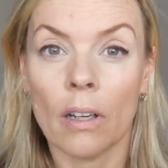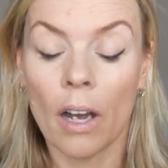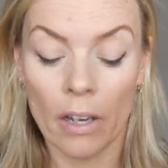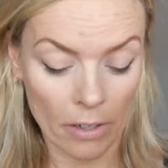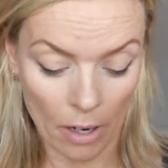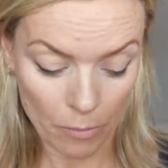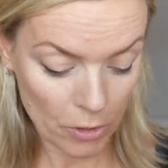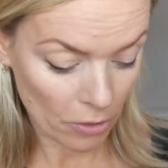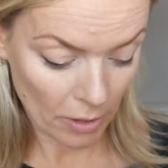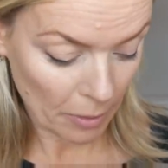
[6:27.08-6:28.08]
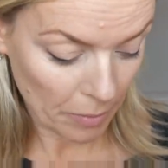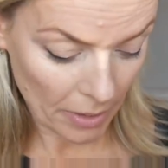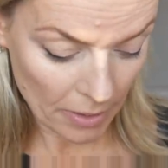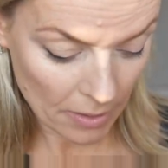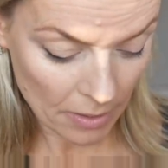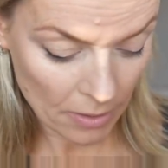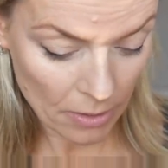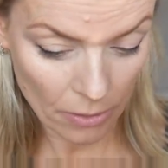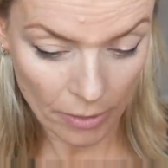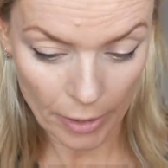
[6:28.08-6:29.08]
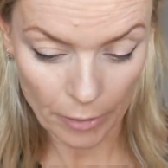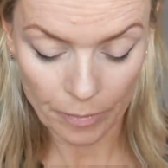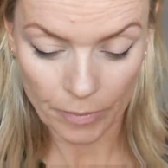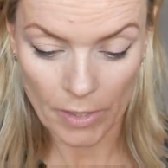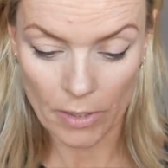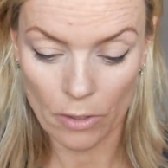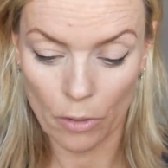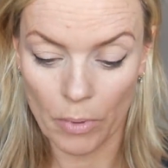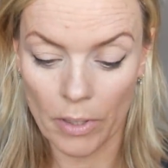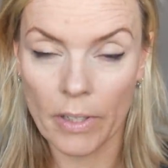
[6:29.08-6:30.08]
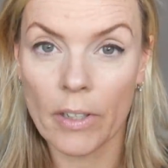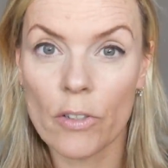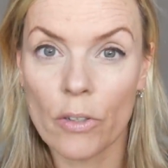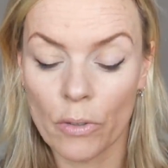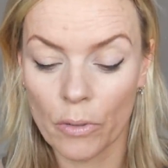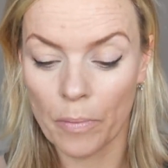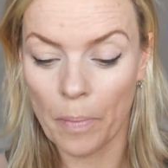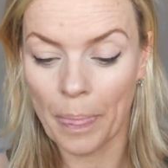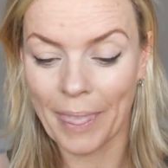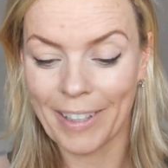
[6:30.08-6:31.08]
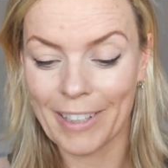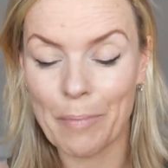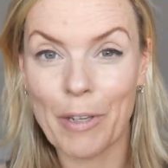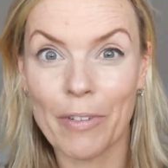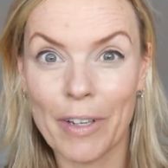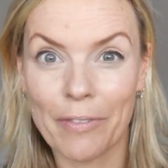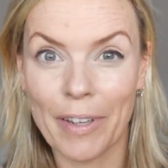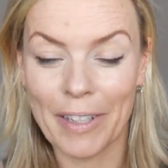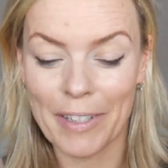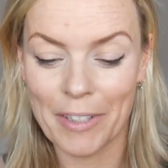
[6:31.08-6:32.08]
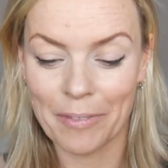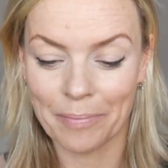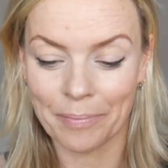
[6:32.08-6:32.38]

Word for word: Oh no, I'm struggling with this. Sorry, this is not working at all. Let me refix.